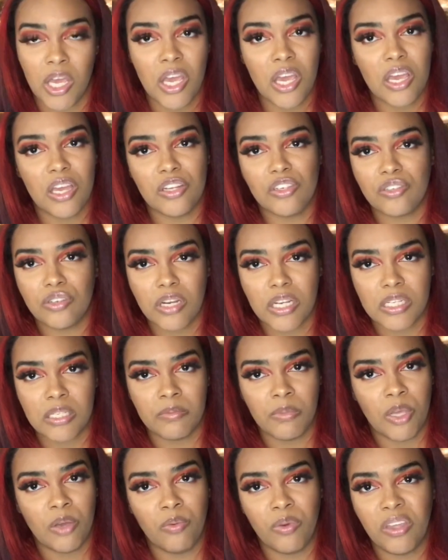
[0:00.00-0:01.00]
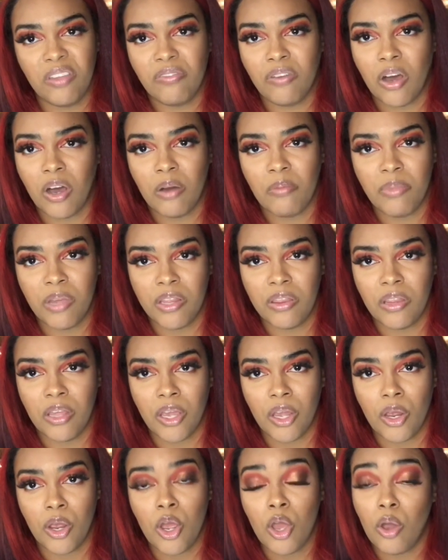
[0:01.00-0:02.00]
And trust me, we've all been there.
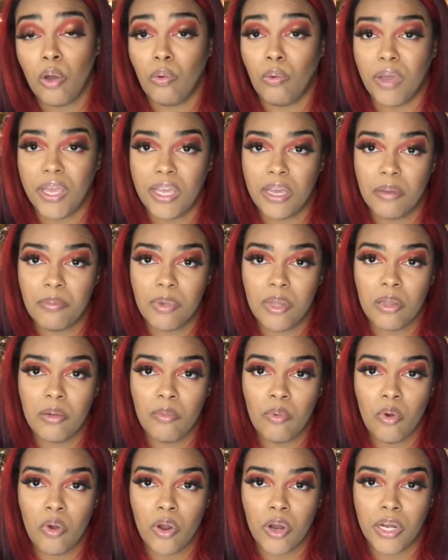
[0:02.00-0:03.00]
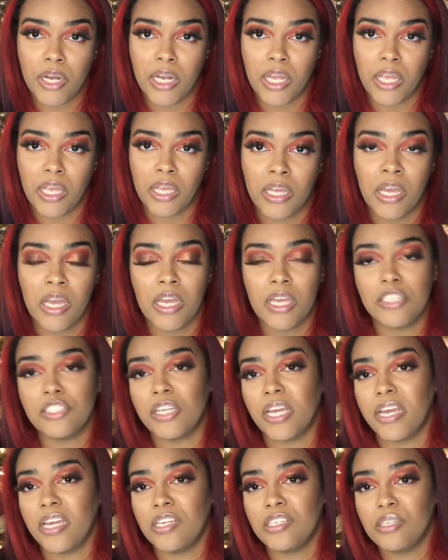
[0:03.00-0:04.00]
Wake up in the morning,
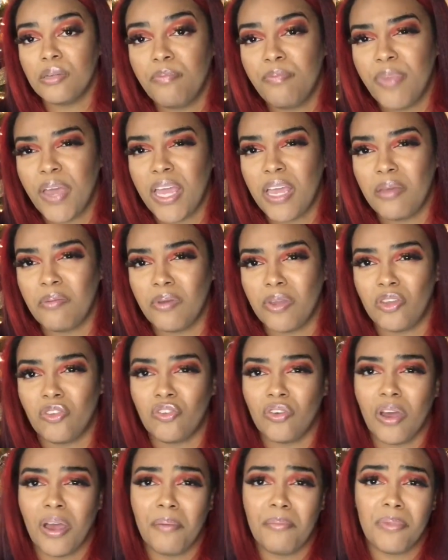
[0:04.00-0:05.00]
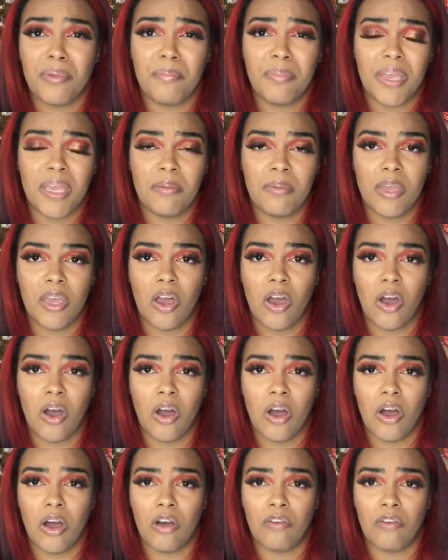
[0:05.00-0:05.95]
change the baby, drop the baby off,